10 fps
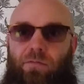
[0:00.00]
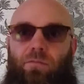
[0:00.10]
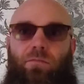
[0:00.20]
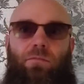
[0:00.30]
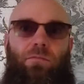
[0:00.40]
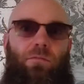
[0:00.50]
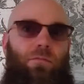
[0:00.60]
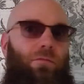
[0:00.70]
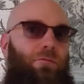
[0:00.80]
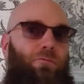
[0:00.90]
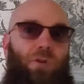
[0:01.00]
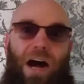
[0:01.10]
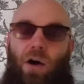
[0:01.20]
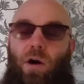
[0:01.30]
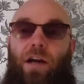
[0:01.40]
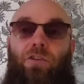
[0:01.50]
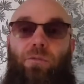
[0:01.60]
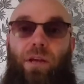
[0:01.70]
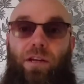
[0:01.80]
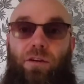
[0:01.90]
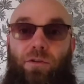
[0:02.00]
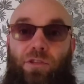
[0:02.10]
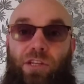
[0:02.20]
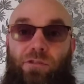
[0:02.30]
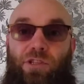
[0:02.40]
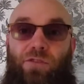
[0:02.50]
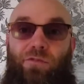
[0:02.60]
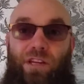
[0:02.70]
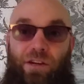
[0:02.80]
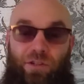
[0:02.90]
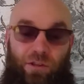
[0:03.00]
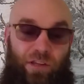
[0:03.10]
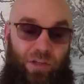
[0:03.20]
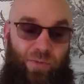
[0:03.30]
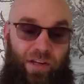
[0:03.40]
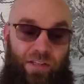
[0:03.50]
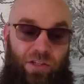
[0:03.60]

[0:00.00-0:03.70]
Wow, I could make a whole series of videos on this, but